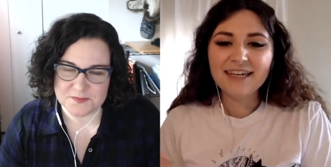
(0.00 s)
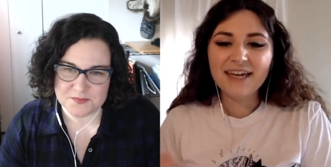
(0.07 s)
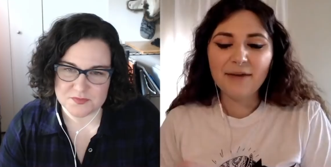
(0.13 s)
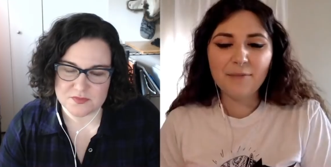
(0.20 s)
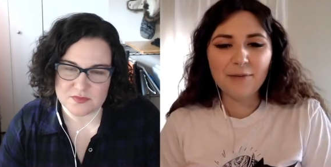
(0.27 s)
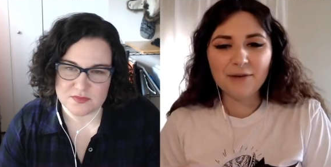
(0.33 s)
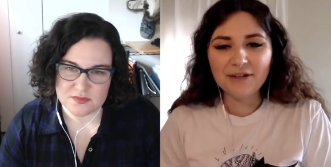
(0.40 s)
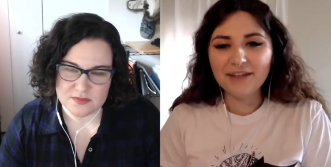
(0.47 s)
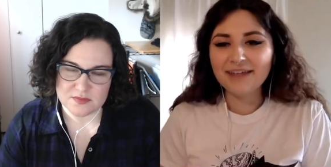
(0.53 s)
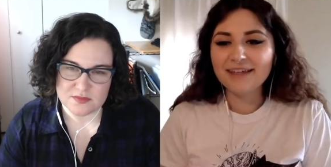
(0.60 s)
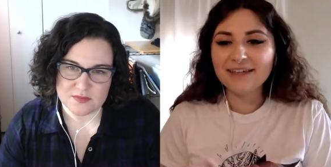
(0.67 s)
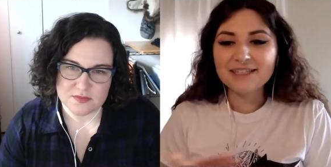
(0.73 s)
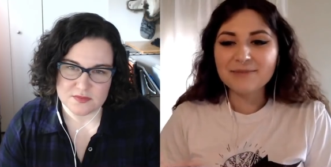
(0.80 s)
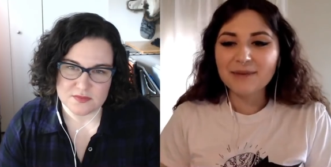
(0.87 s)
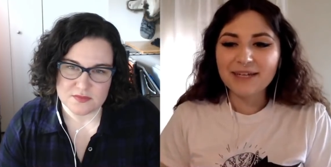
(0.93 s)
Speaker 1: I'm able to like
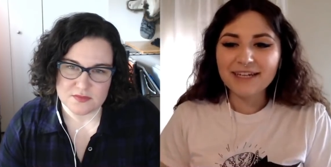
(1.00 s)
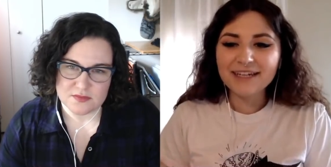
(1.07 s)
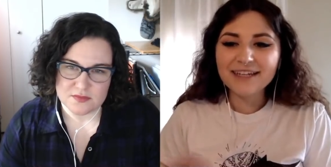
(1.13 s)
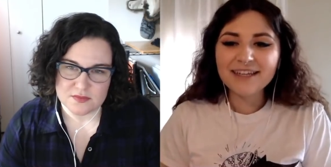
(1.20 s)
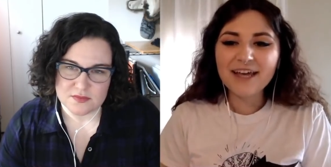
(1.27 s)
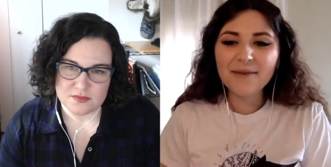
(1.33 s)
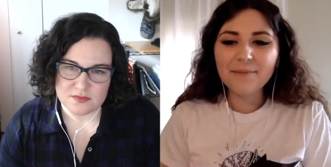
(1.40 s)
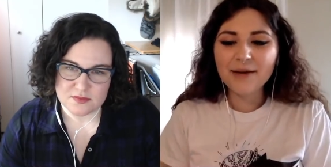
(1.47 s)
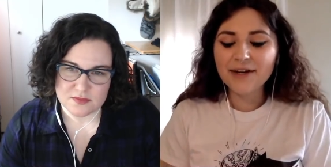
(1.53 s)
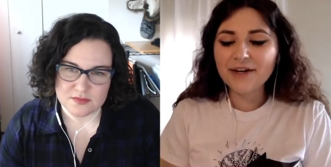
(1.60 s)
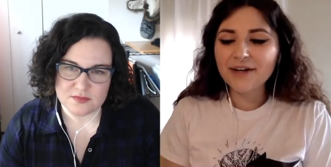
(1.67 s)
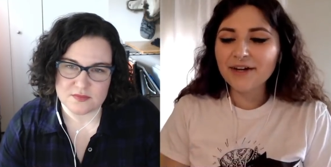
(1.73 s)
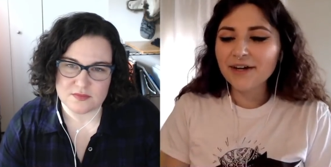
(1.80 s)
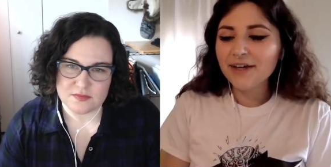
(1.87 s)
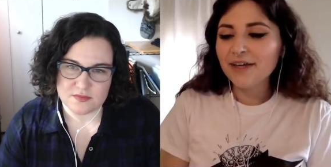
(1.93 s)
explain it a lot better.